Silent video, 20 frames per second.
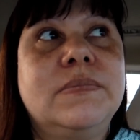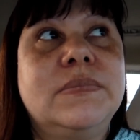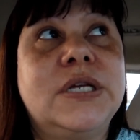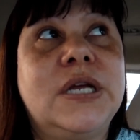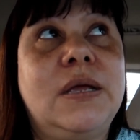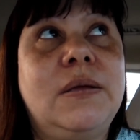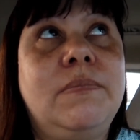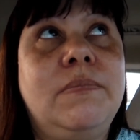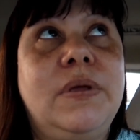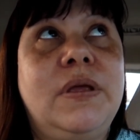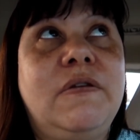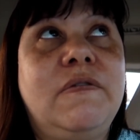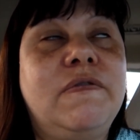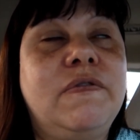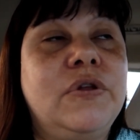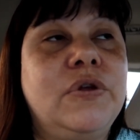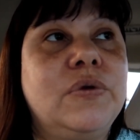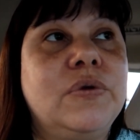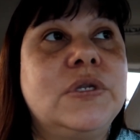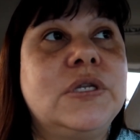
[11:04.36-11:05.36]
type B
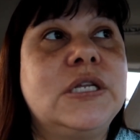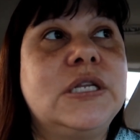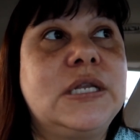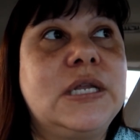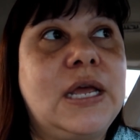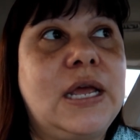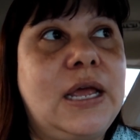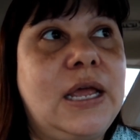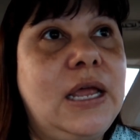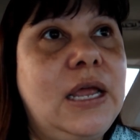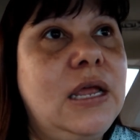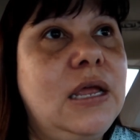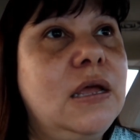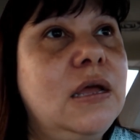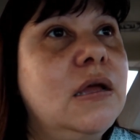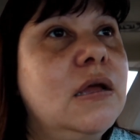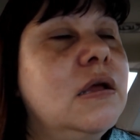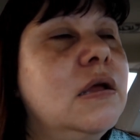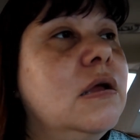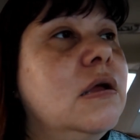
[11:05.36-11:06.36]
flu
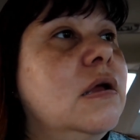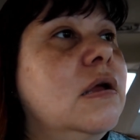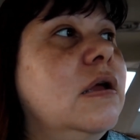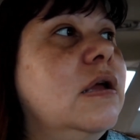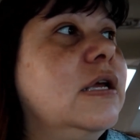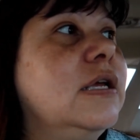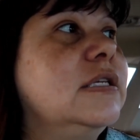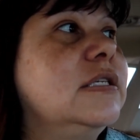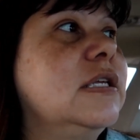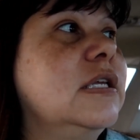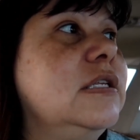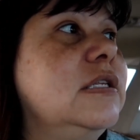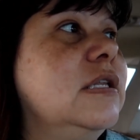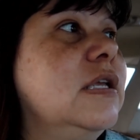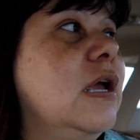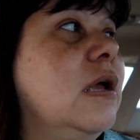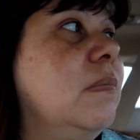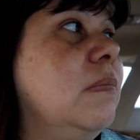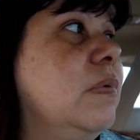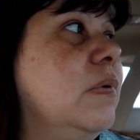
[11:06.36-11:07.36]
today. He said
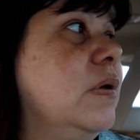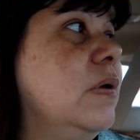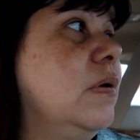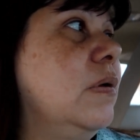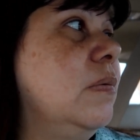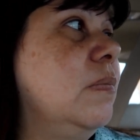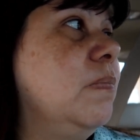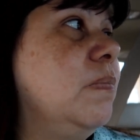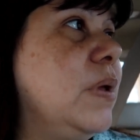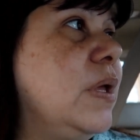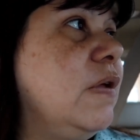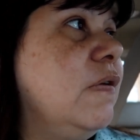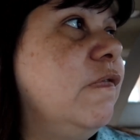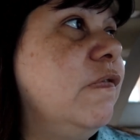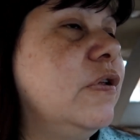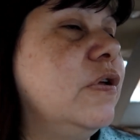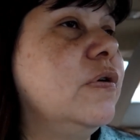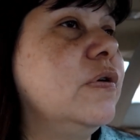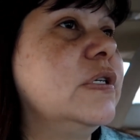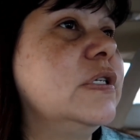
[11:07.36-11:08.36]
type B
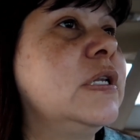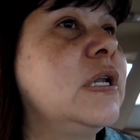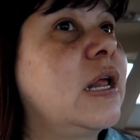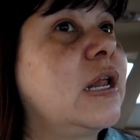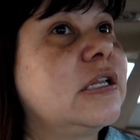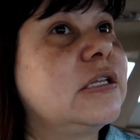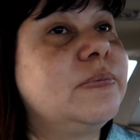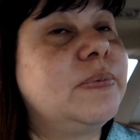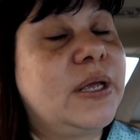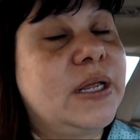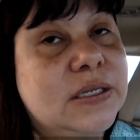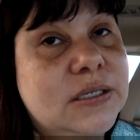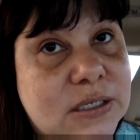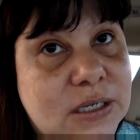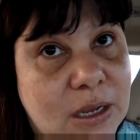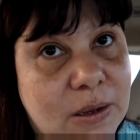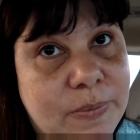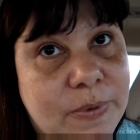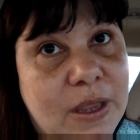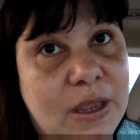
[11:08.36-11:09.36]
flu is not as bad as
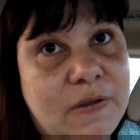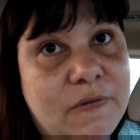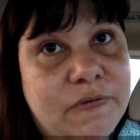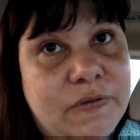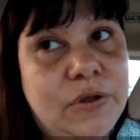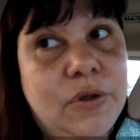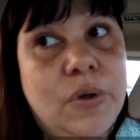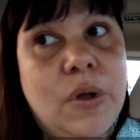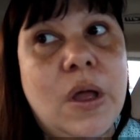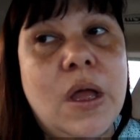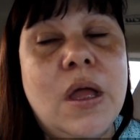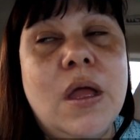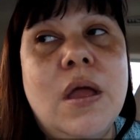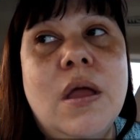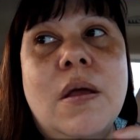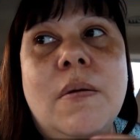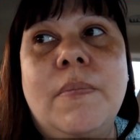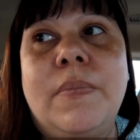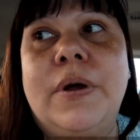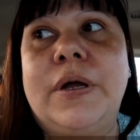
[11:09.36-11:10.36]
type A flu,
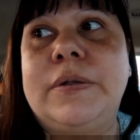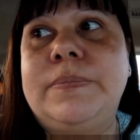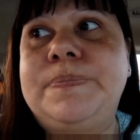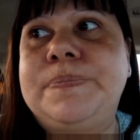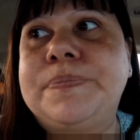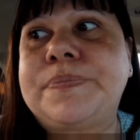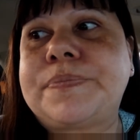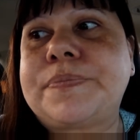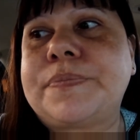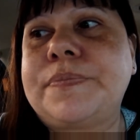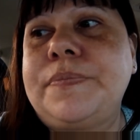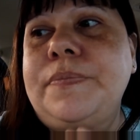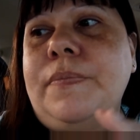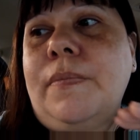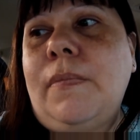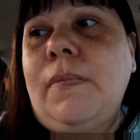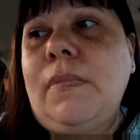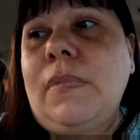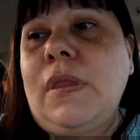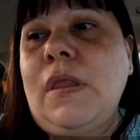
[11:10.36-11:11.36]
but
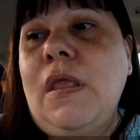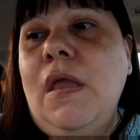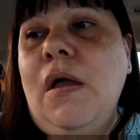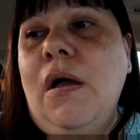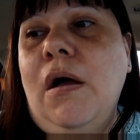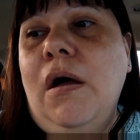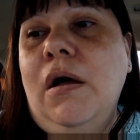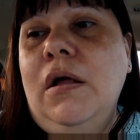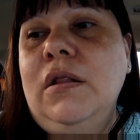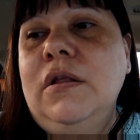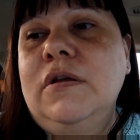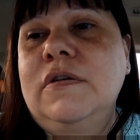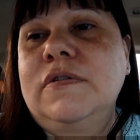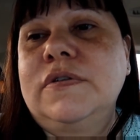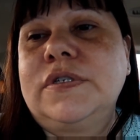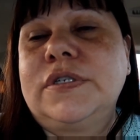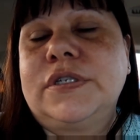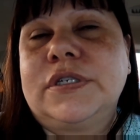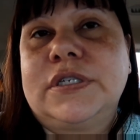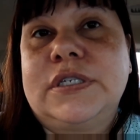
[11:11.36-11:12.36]
all
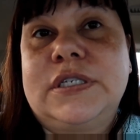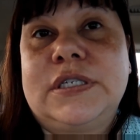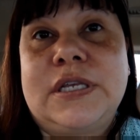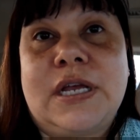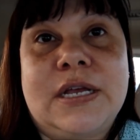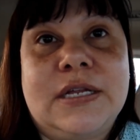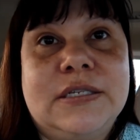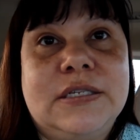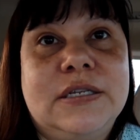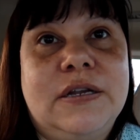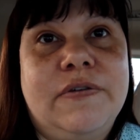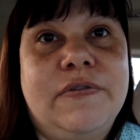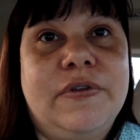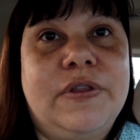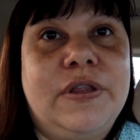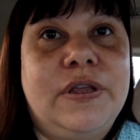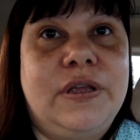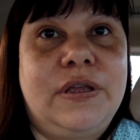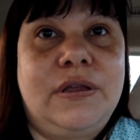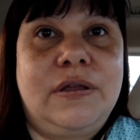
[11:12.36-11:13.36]
of Sterling's signs and
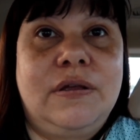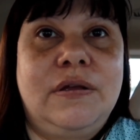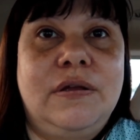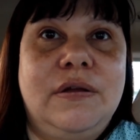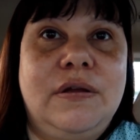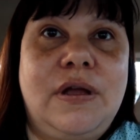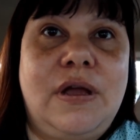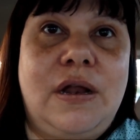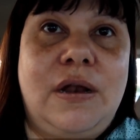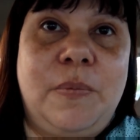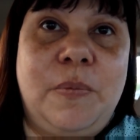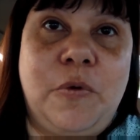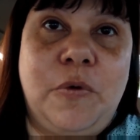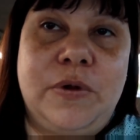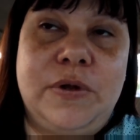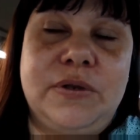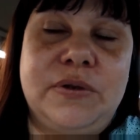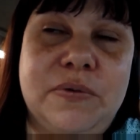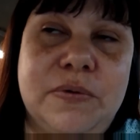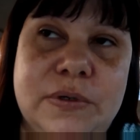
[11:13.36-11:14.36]
everything kind of
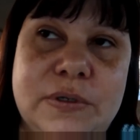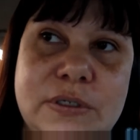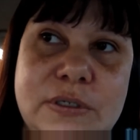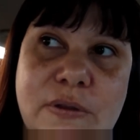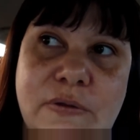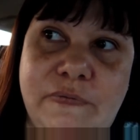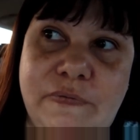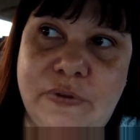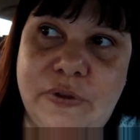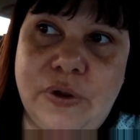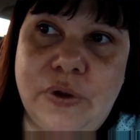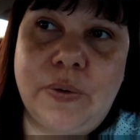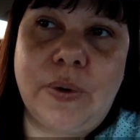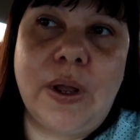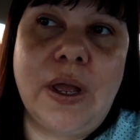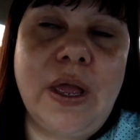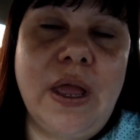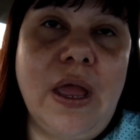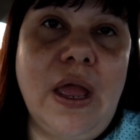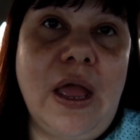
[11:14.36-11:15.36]
point towards the flu,
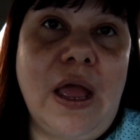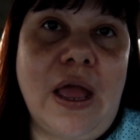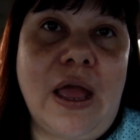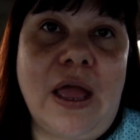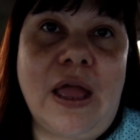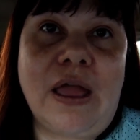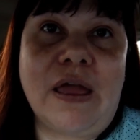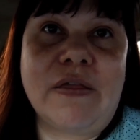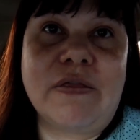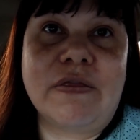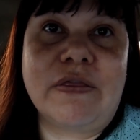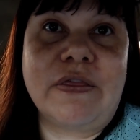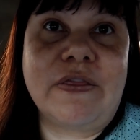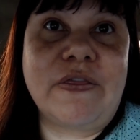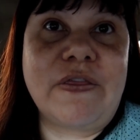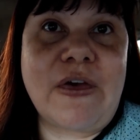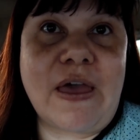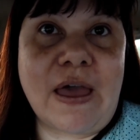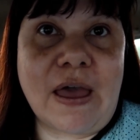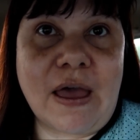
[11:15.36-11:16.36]
and
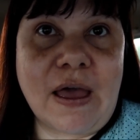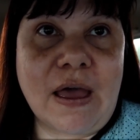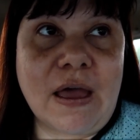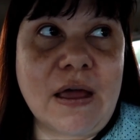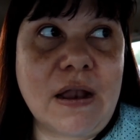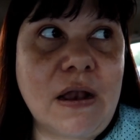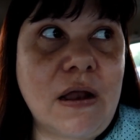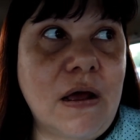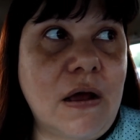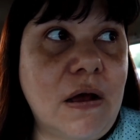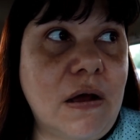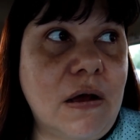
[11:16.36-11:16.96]
that